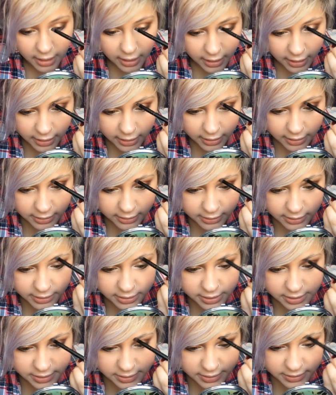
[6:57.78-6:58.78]
and I
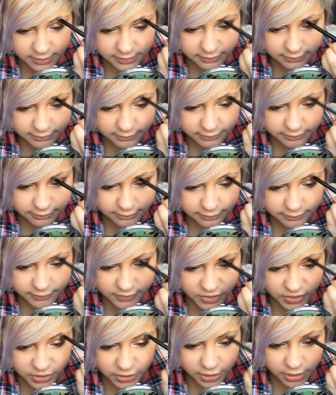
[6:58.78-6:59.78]
just
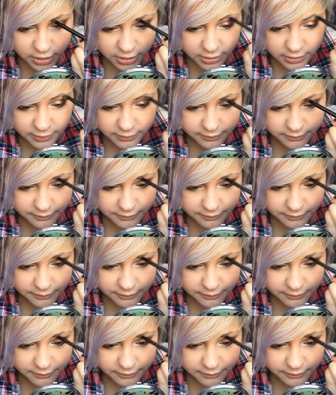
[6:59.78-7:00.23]
start.